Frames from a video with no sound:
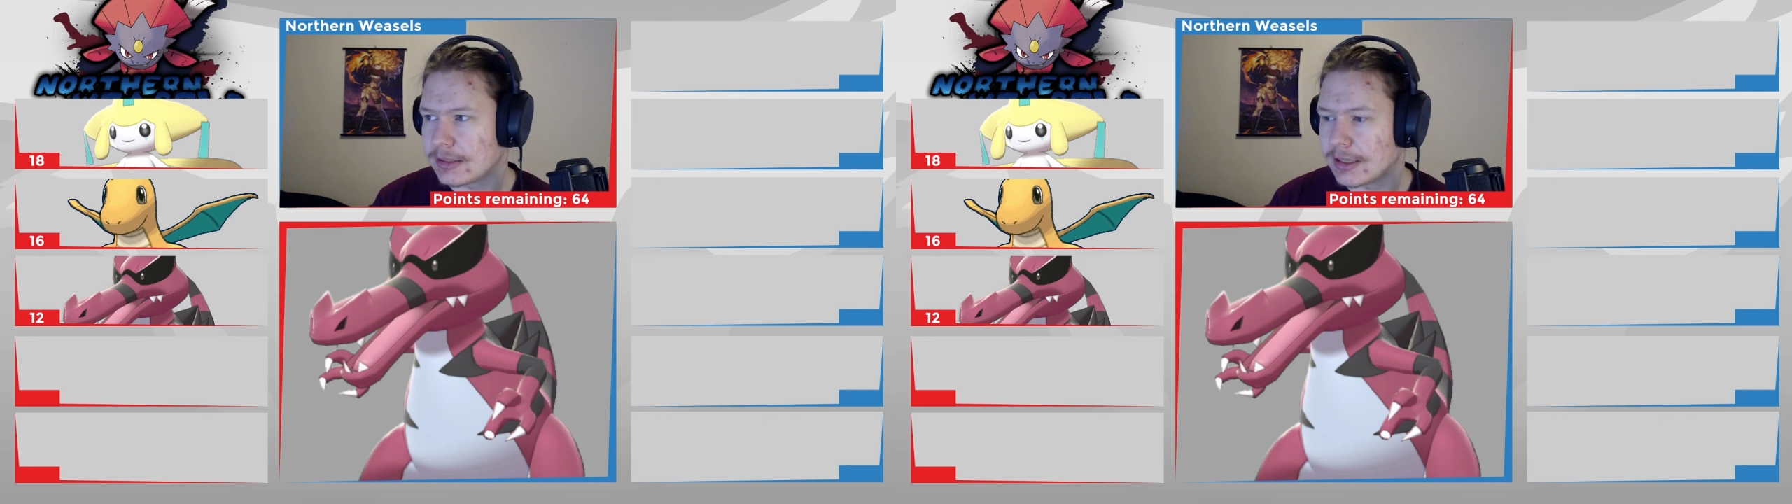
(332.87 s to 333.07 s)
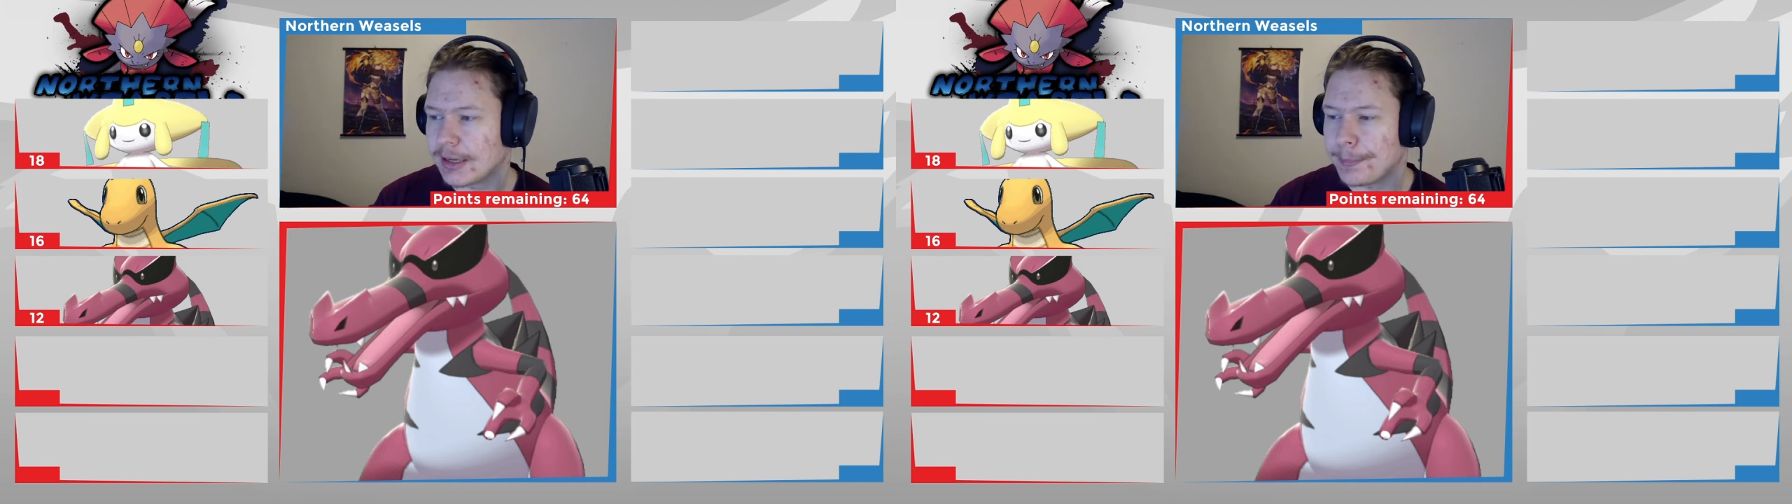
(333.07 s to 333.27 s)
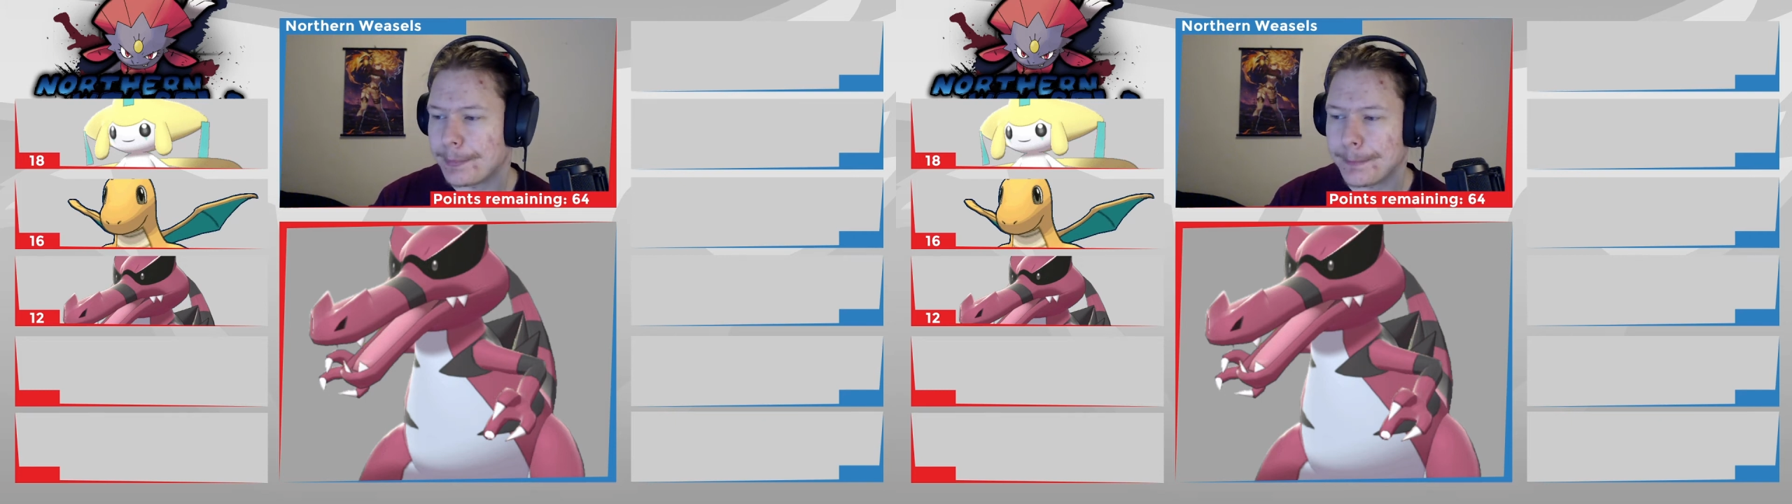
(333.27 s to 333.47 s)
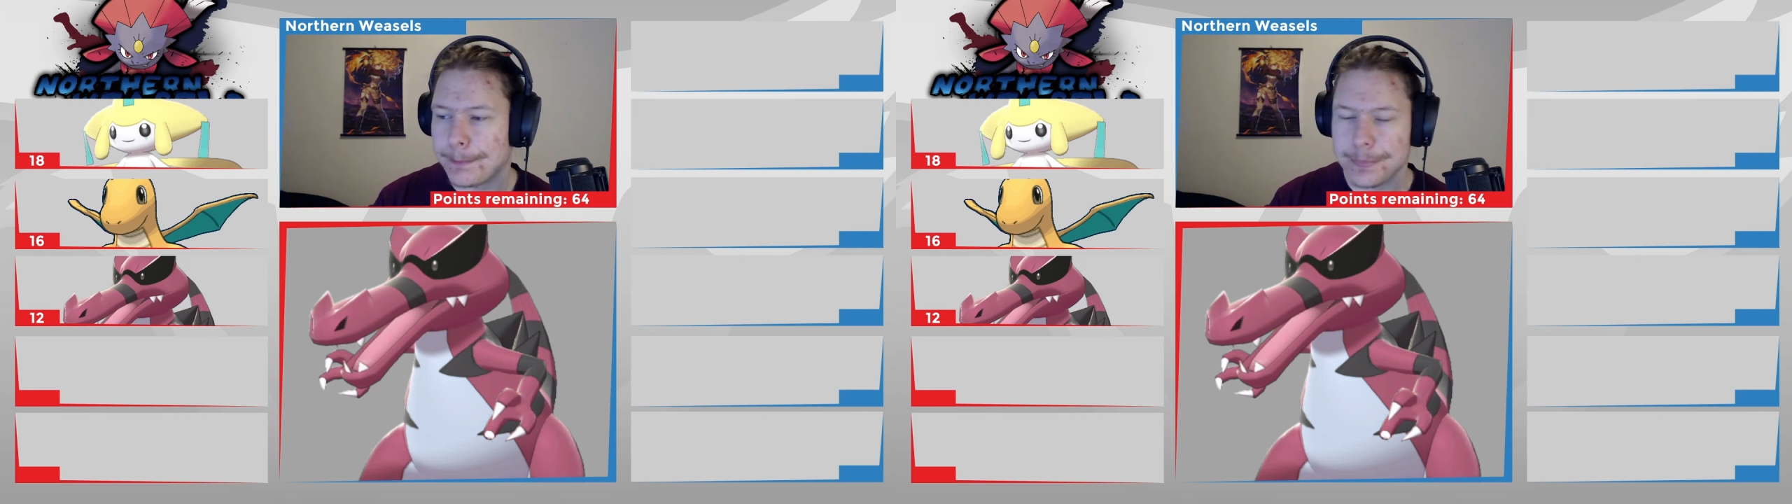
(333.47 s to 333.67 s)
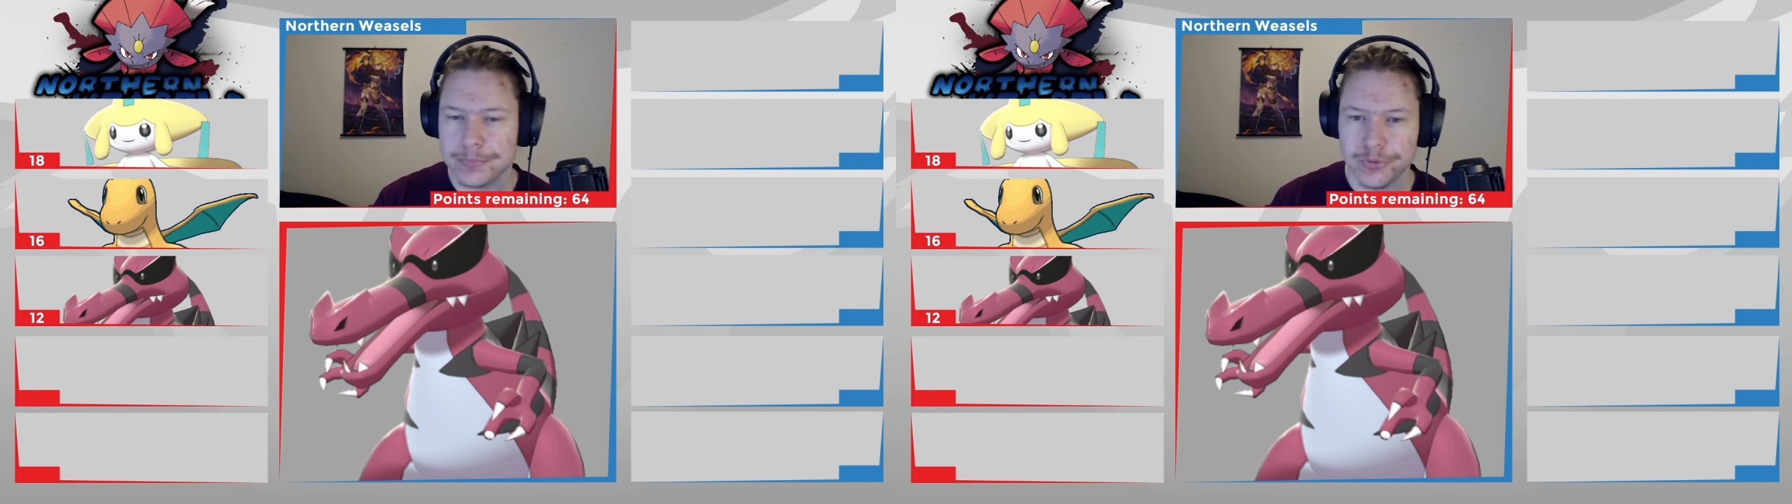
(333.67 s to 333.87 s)

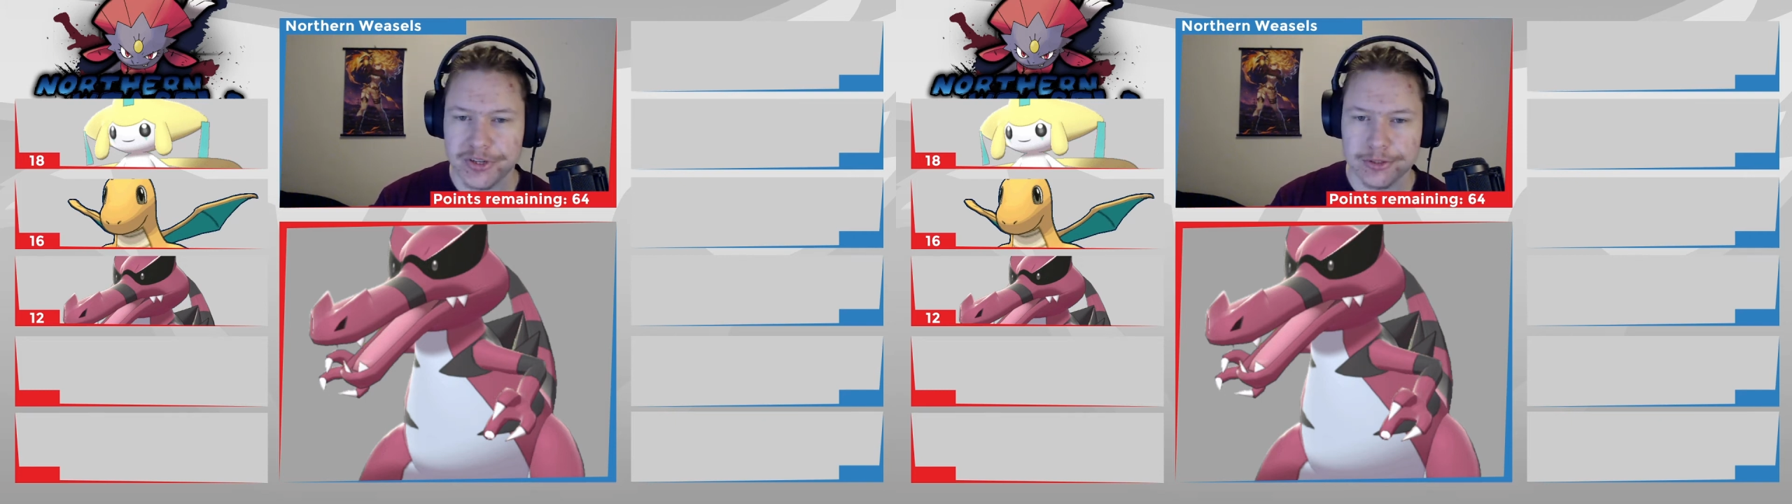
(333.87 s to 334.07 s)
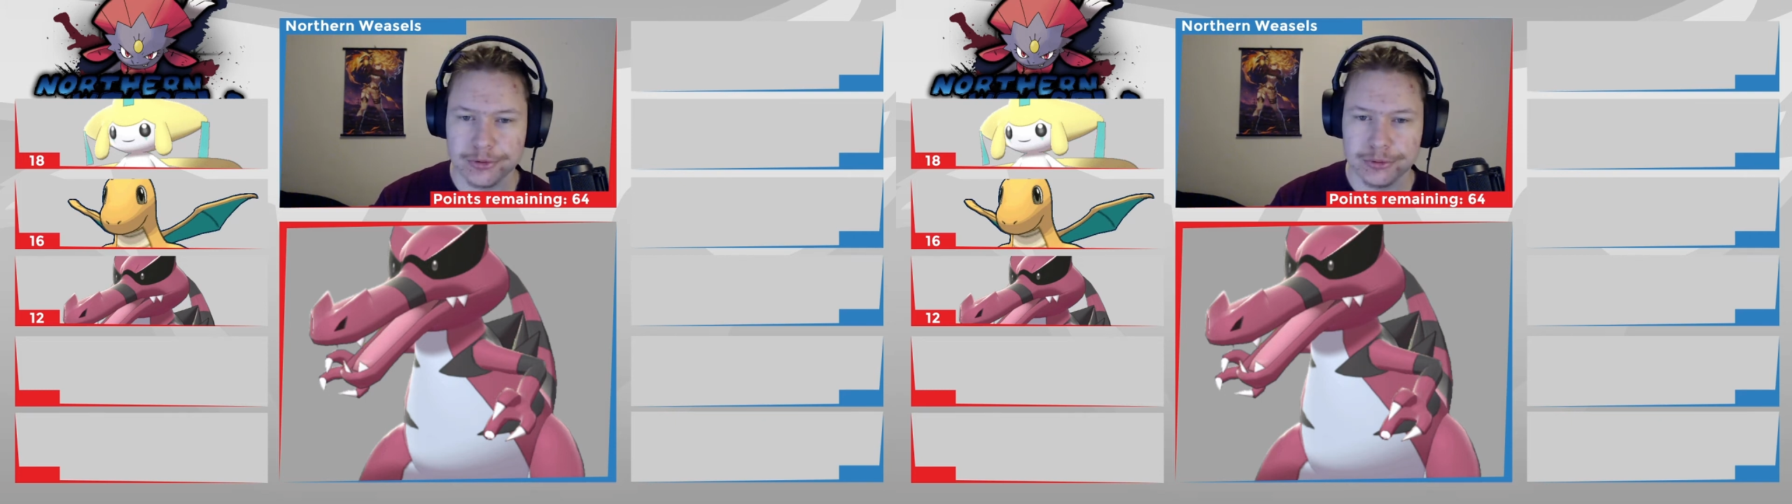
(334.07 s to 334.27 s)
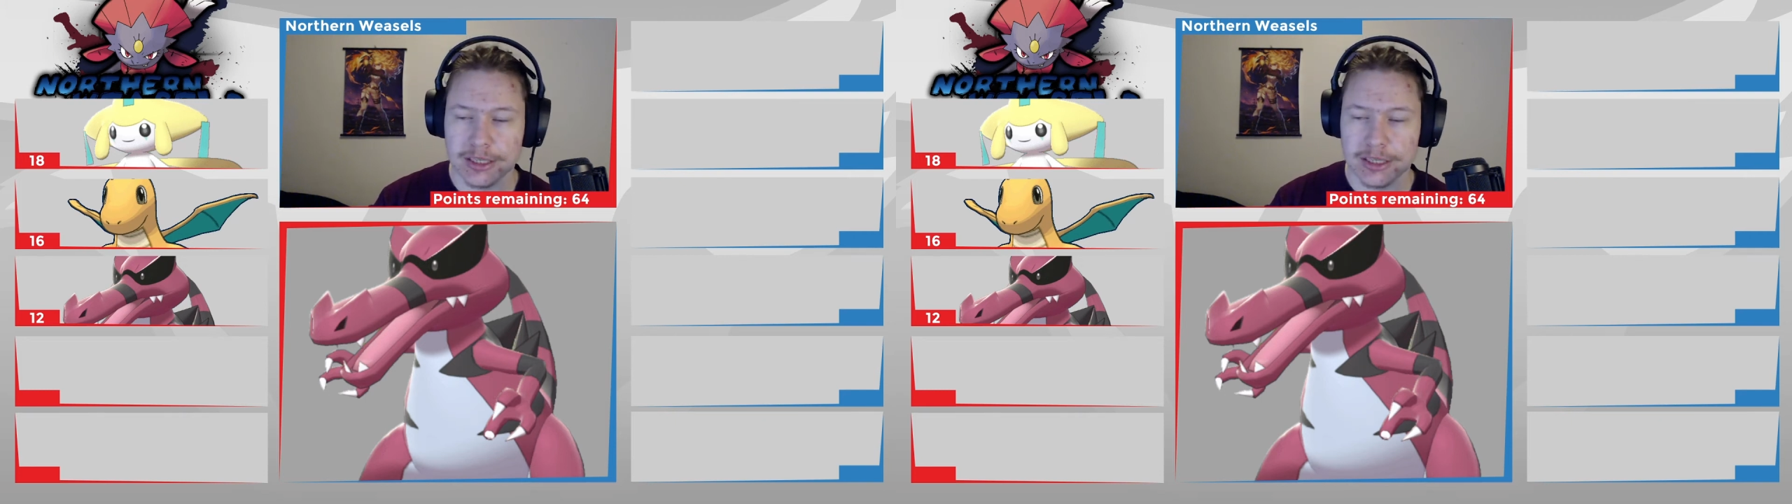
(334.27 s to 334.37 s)
pretty good.